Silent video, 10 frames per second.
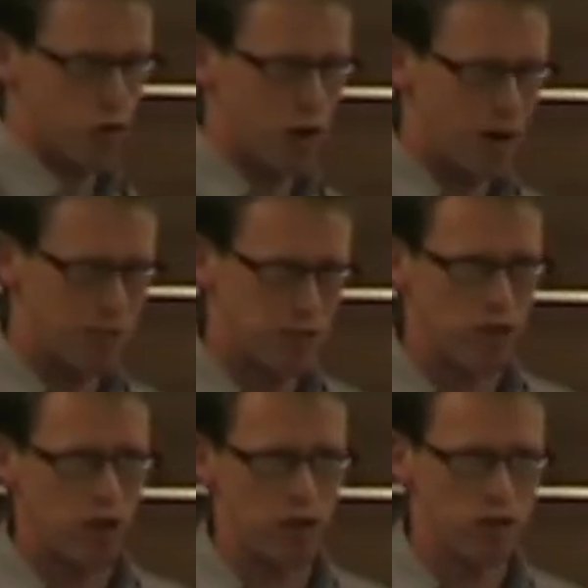requirements
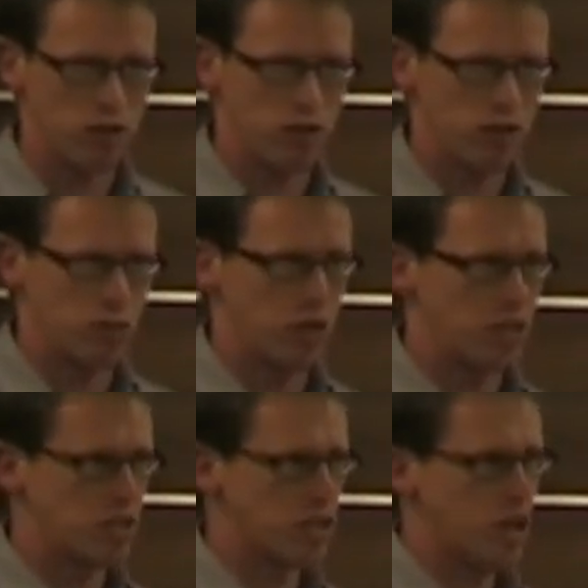cards
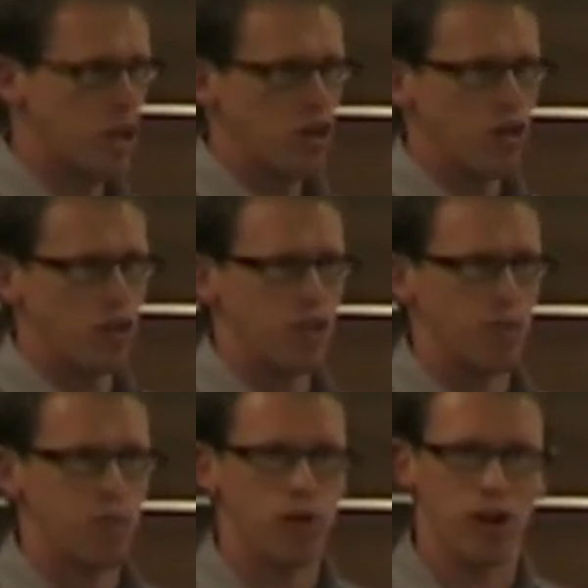which the
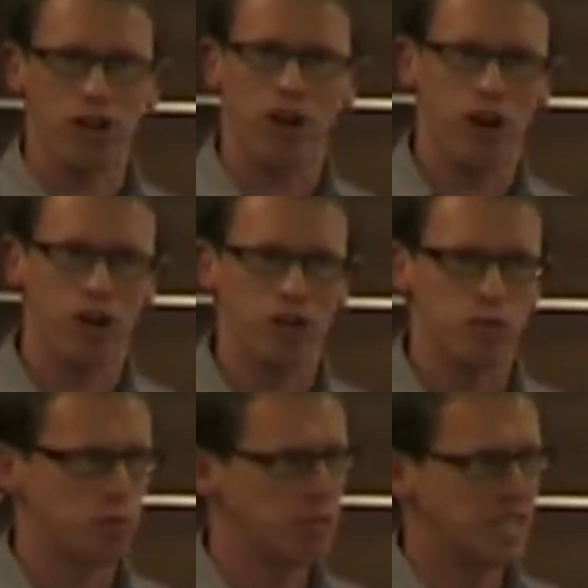product owners
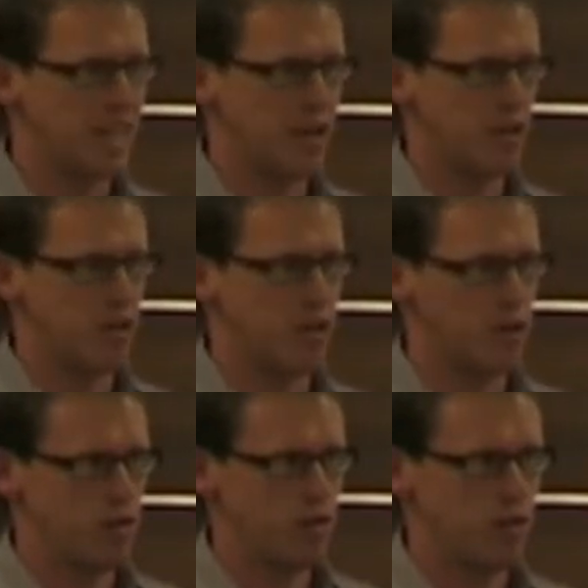will be taking you
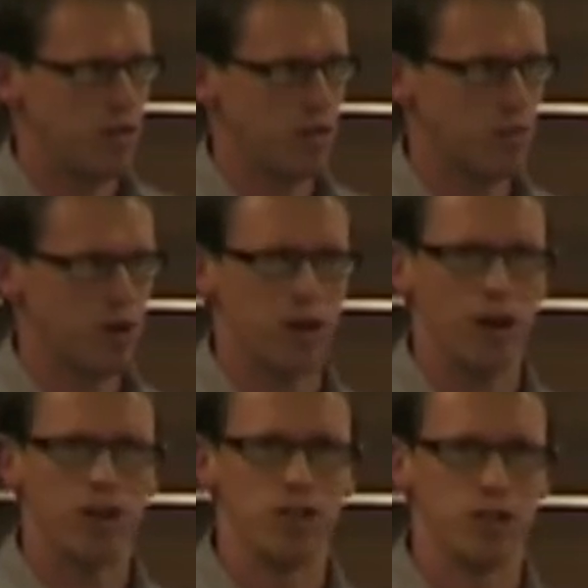through, and the product
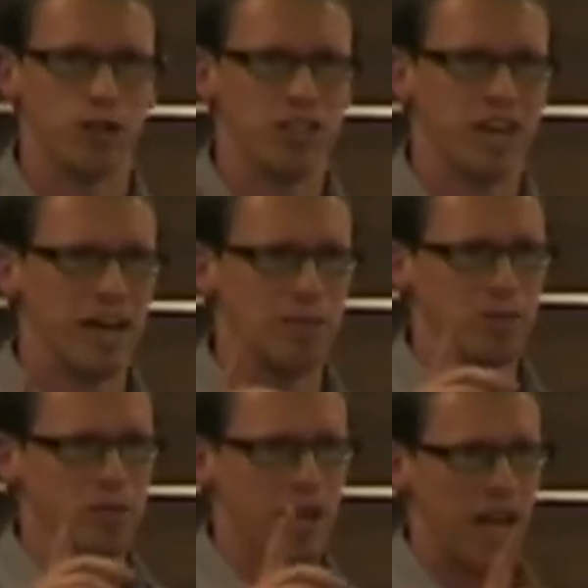owners are
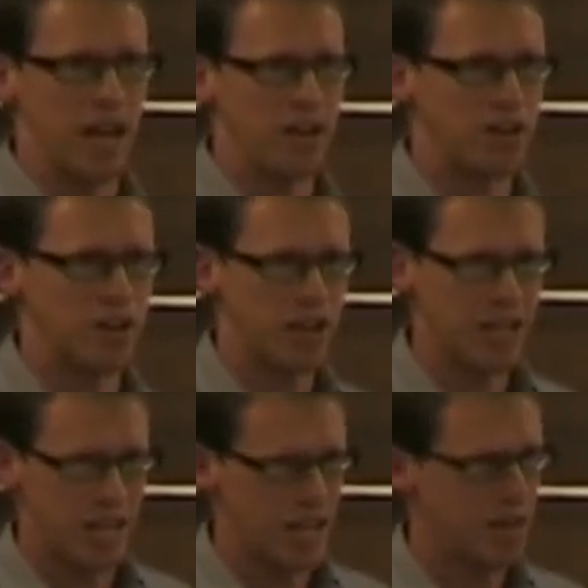James and
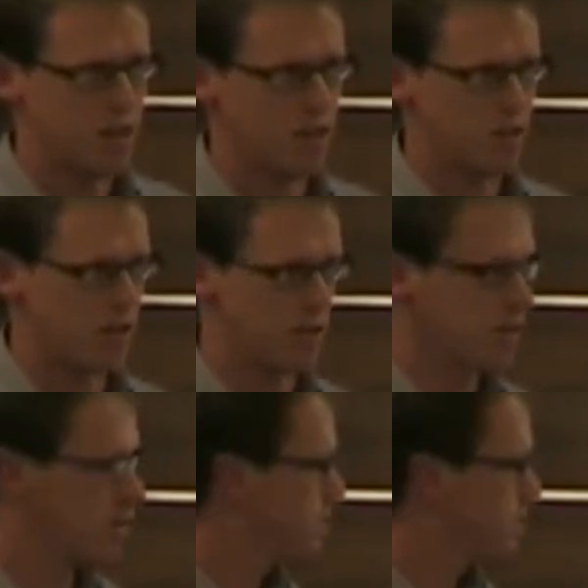Keith this evening.